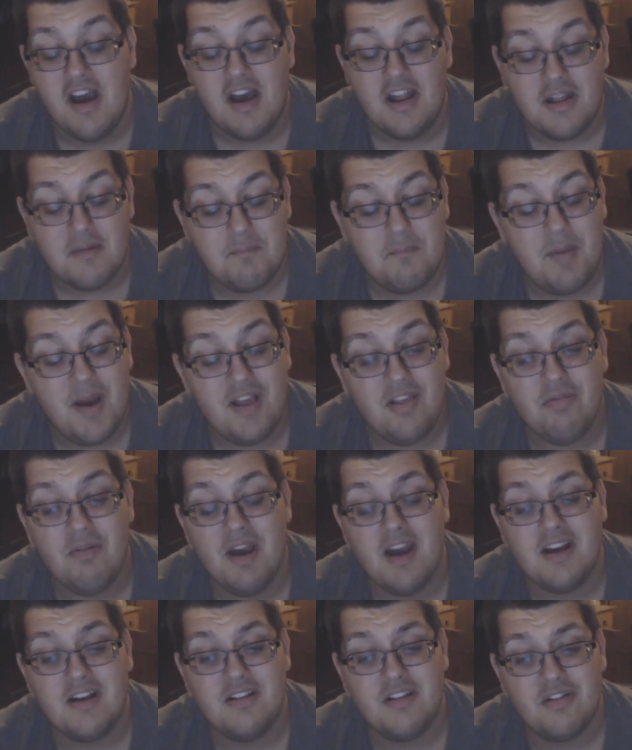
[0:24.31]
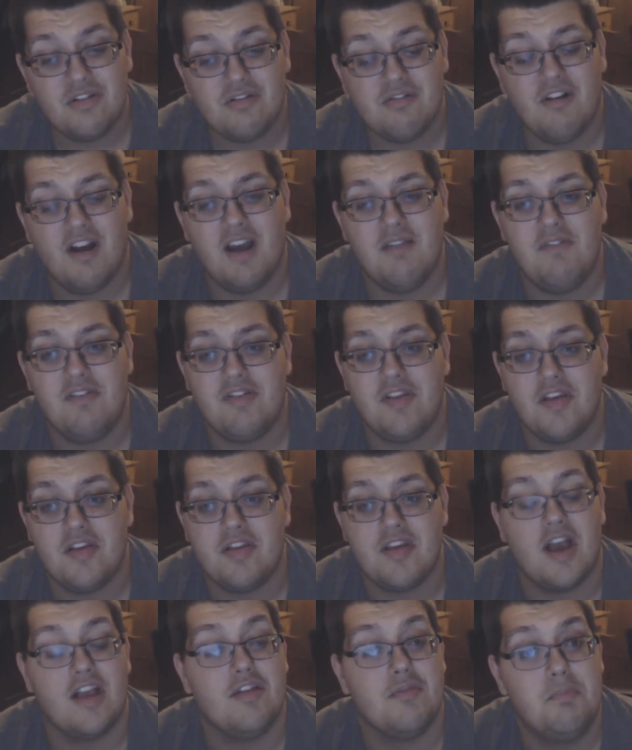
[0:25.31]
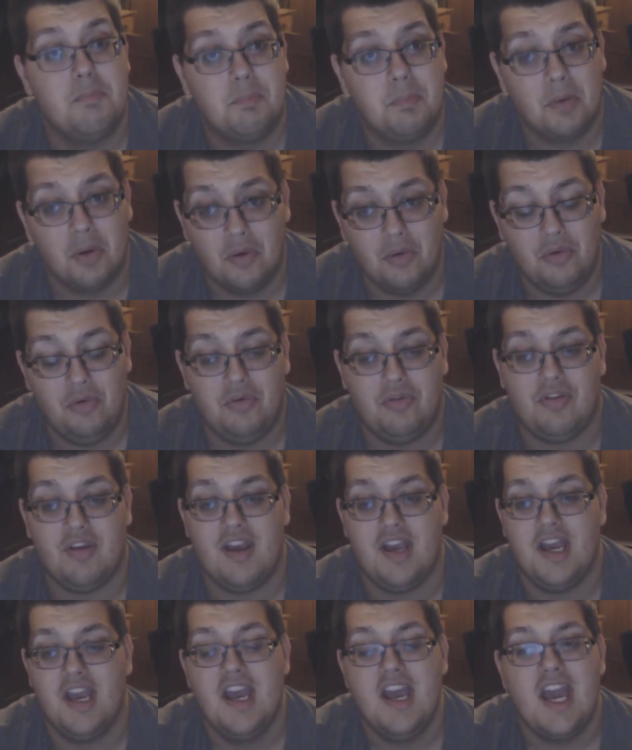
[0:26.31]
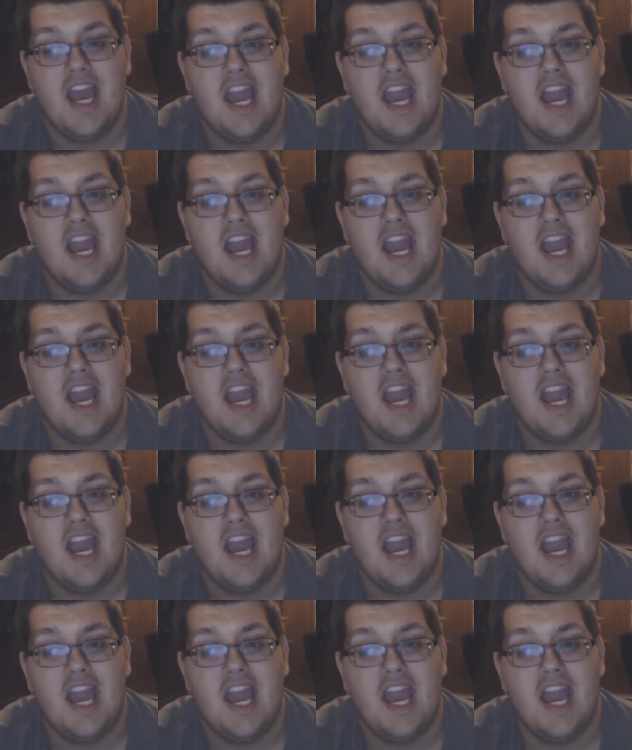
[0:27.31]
The best way I can describe this is as ballsy